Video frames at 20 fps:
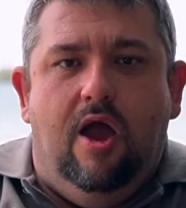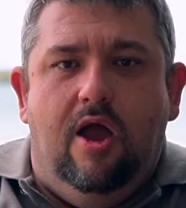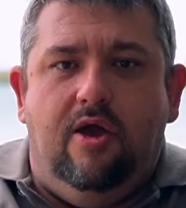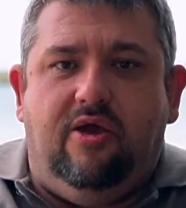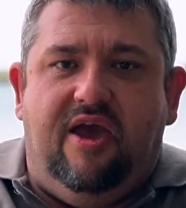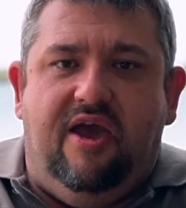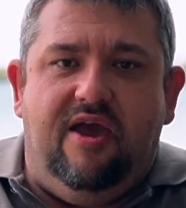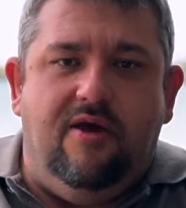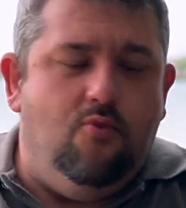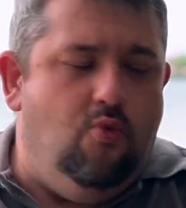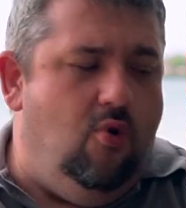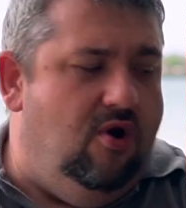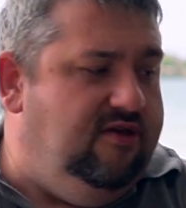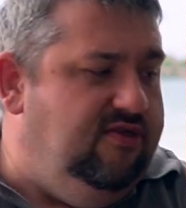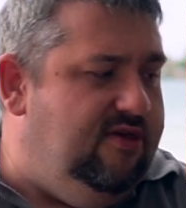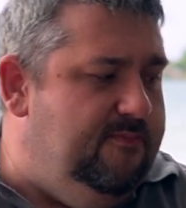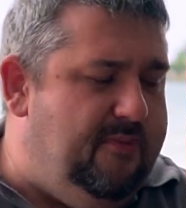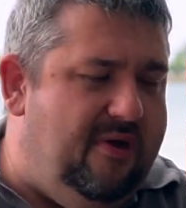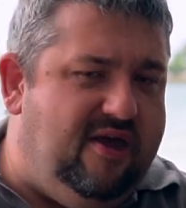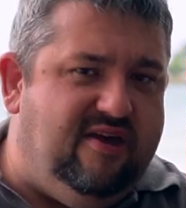Okay, one of
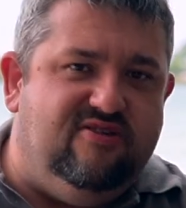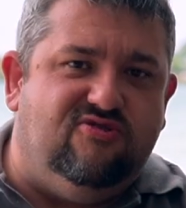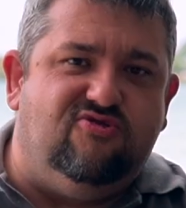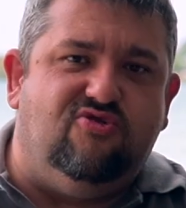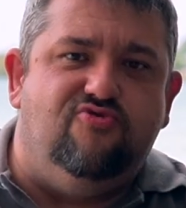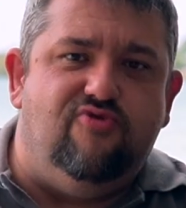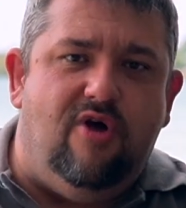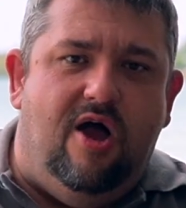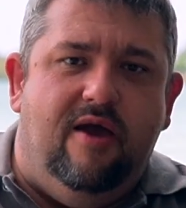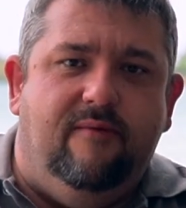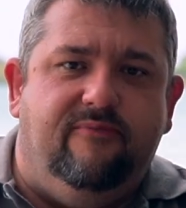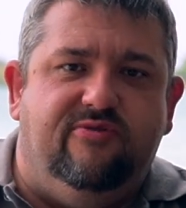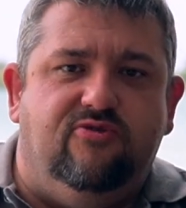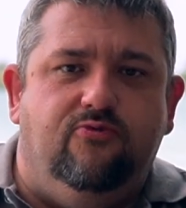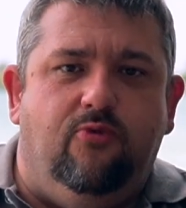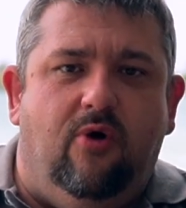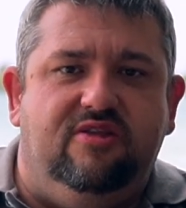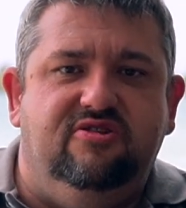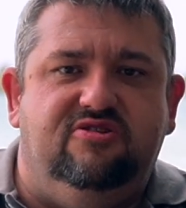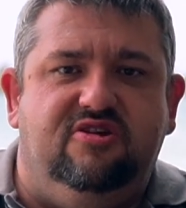the biggest gripes
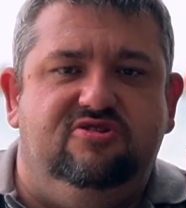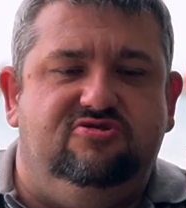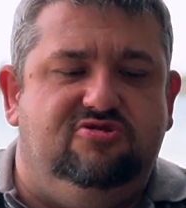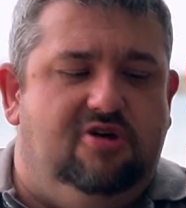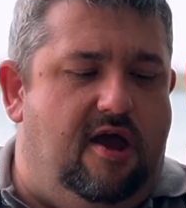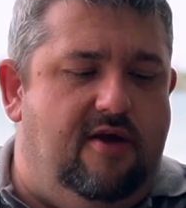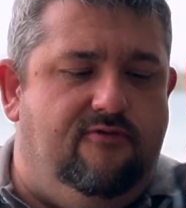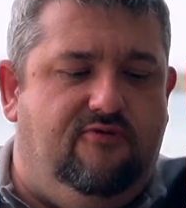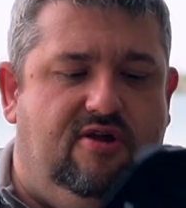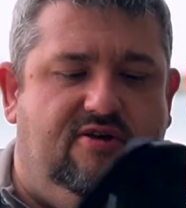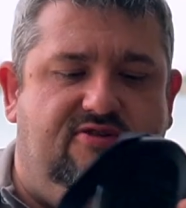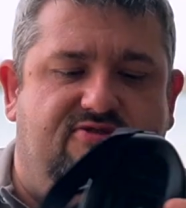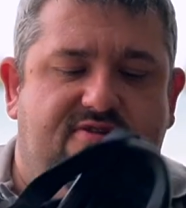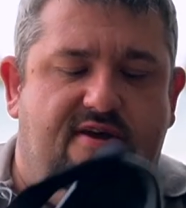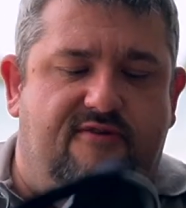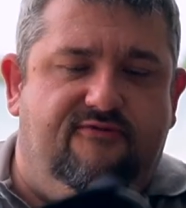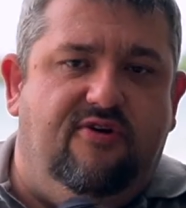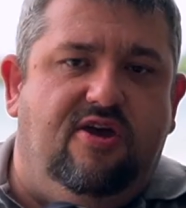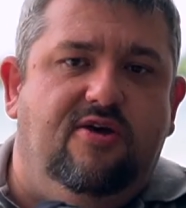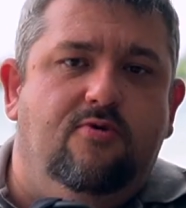of when DJI released
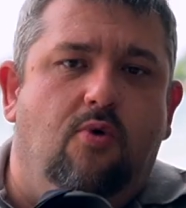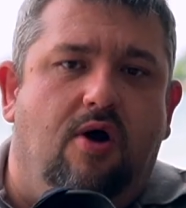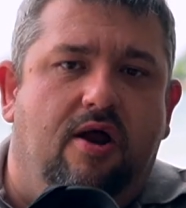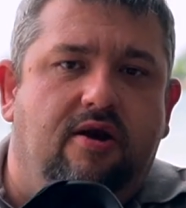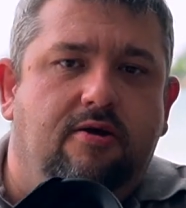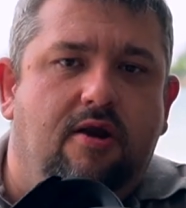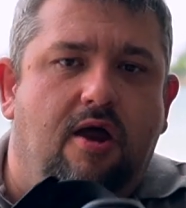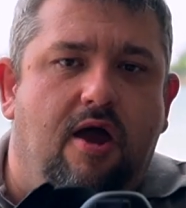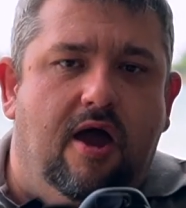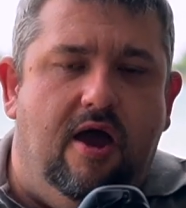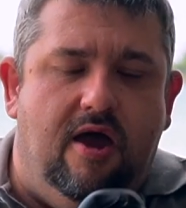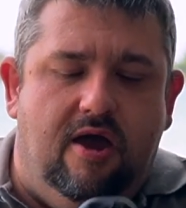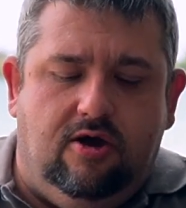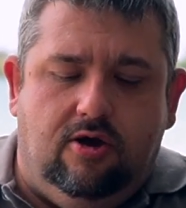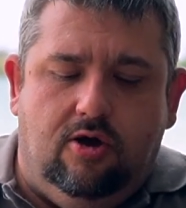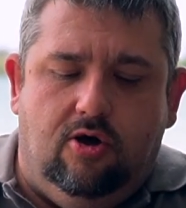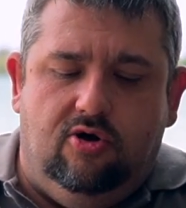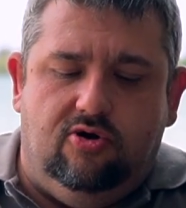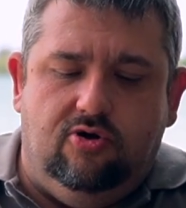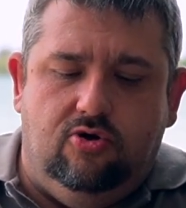their V1
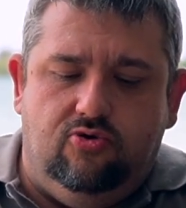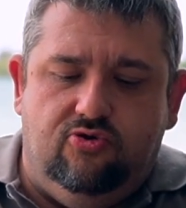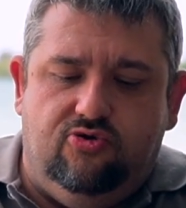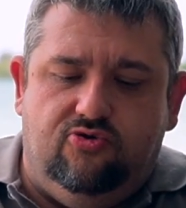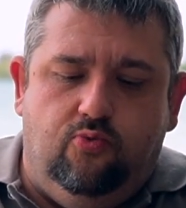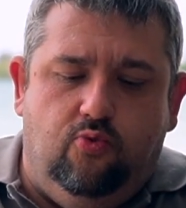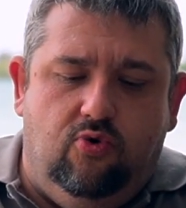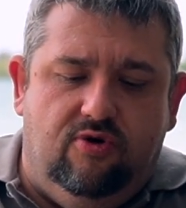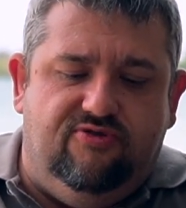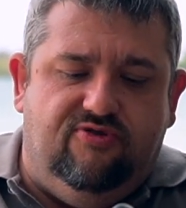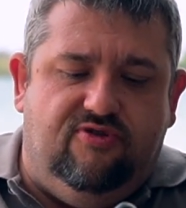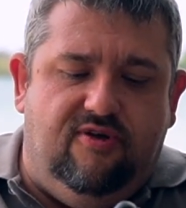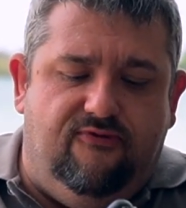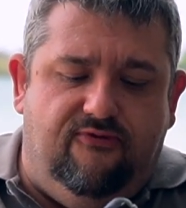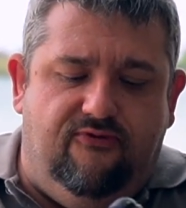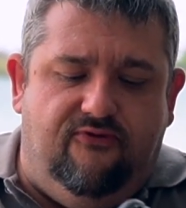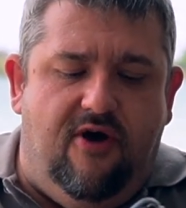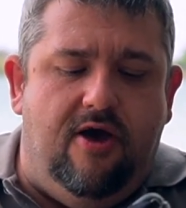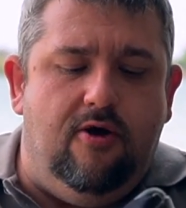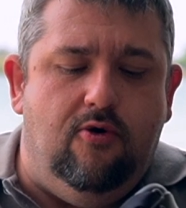goggles was the
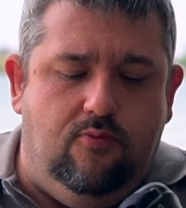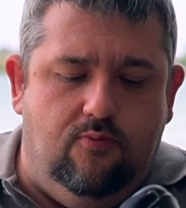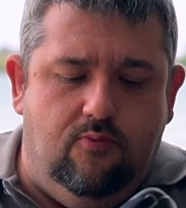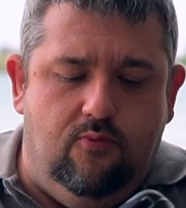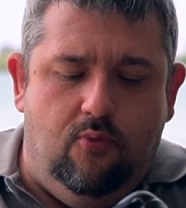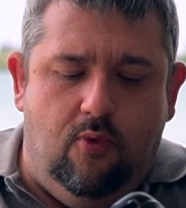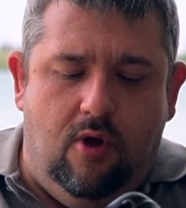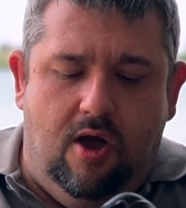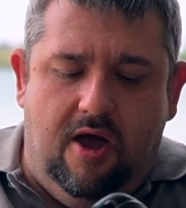foam